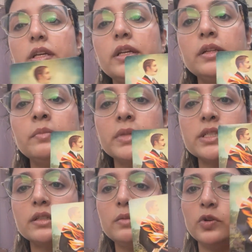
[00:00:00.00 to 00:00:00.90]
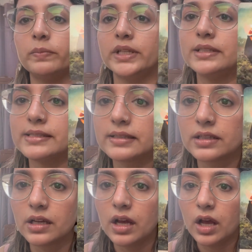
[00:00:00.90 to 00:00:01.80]
In Mystical Moments,
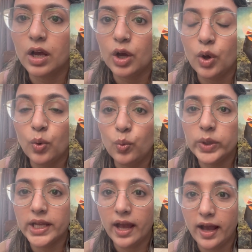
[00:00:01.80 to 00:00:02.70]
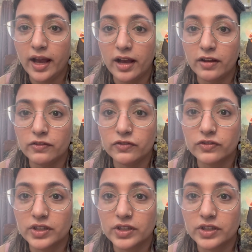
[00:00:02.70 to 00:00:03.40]
we have